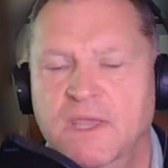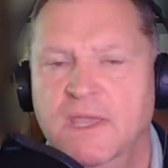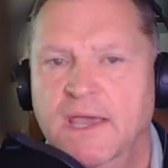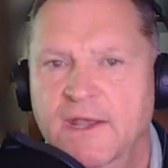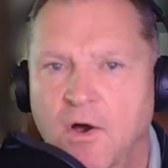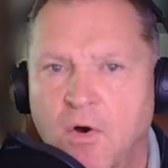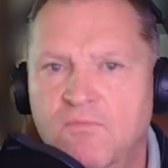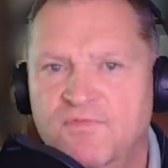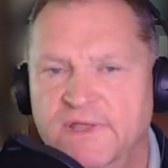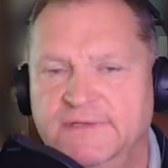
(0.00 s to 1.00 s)
And
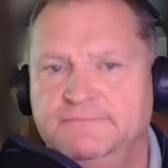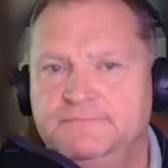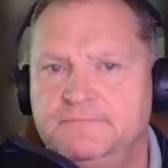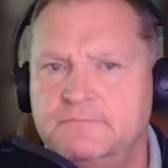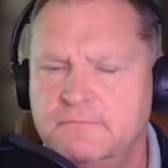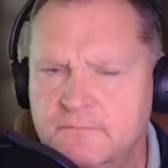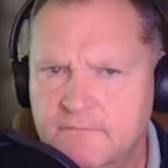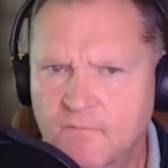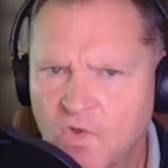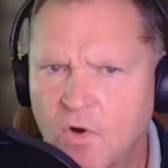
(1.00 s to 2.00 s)
hopefully
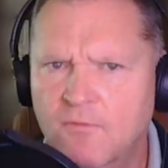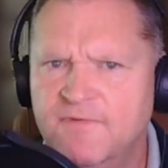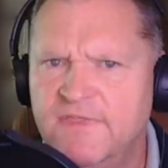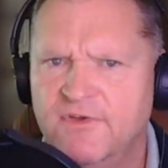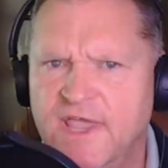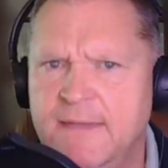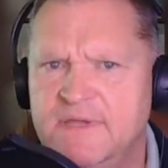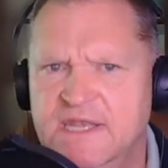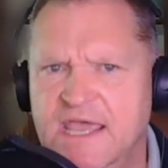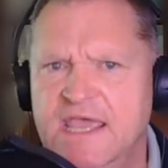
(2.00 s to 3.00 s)
there came a
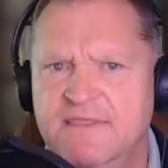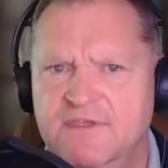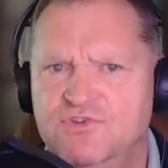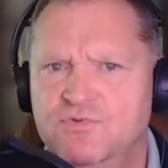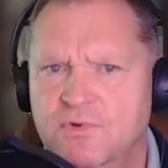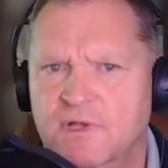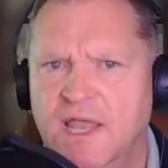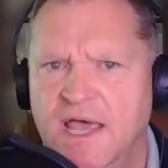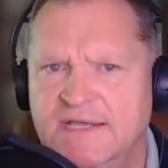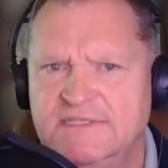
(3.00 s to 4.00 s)
day that you
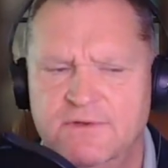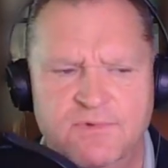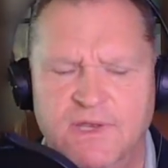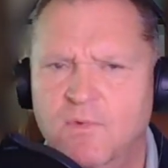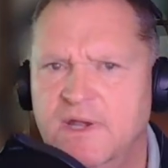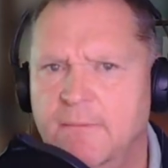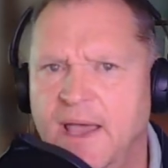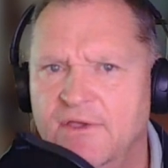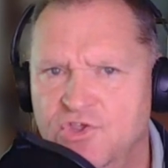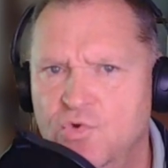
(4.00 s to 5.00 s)
realized that it really wasn't
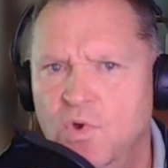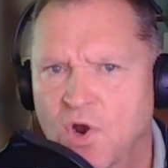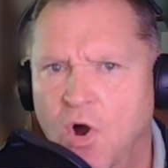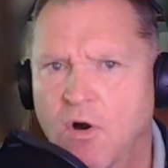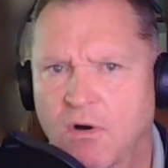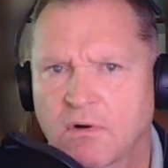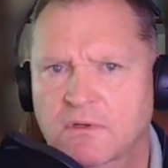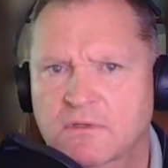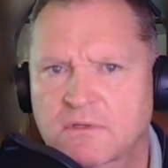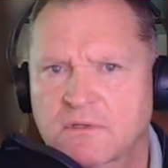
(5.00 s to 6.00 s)
about you at all,
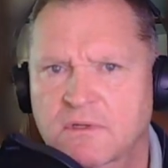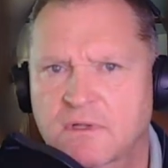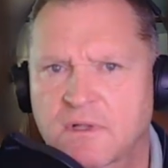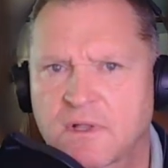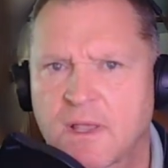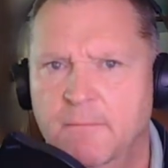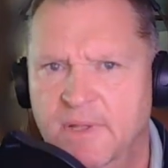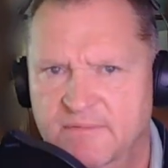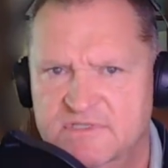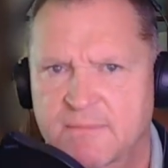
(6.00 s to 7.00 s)
but
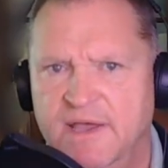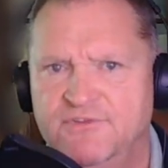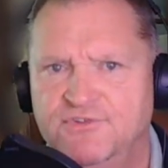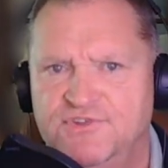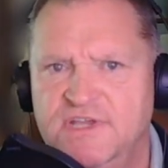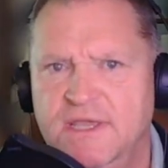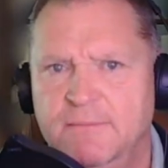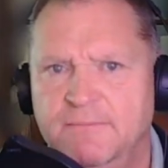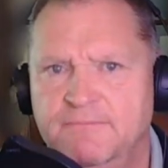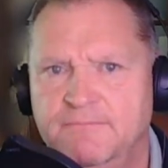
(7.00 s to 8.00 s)
it was about your team.
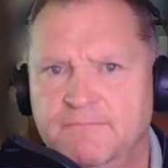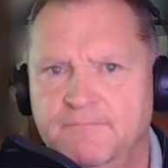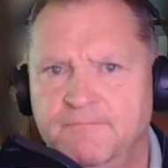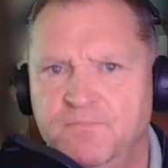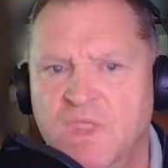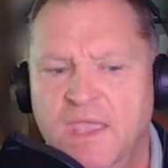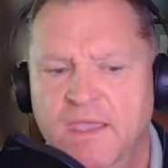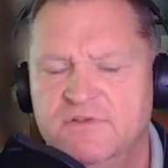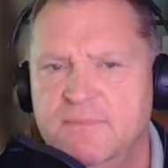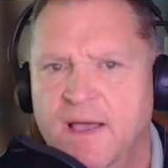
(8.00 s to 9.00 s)
It
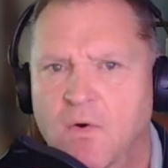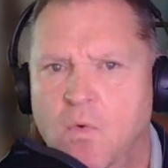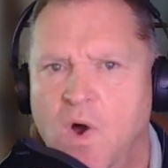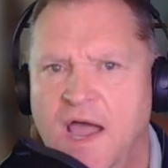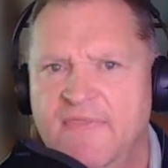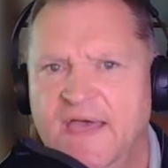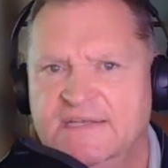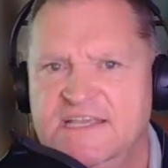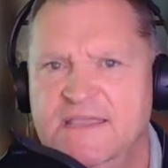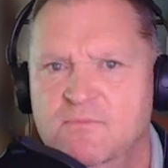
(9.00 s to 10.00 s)
was about why that
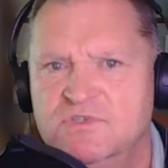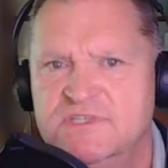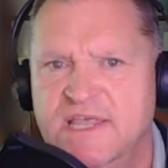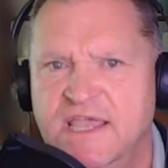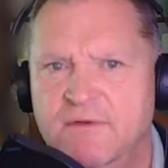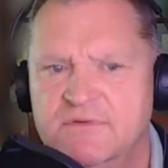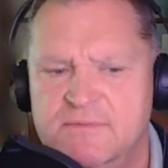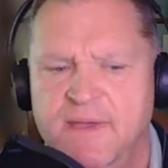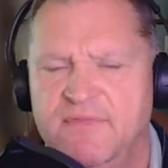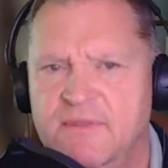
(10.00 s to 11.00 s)
team was there. It was
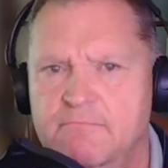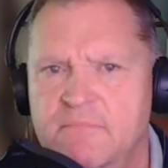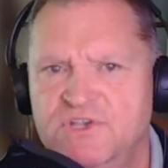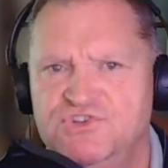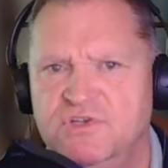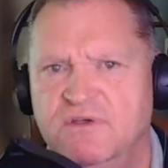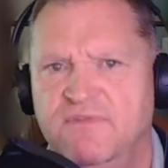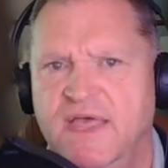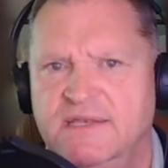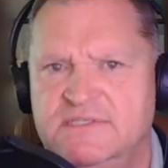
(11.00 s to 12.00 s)
about the mission of
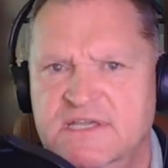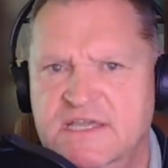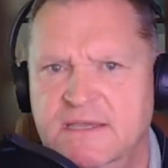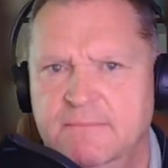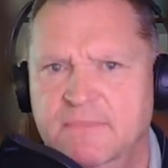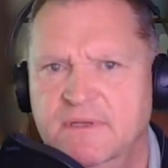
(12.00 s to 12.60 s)
that team.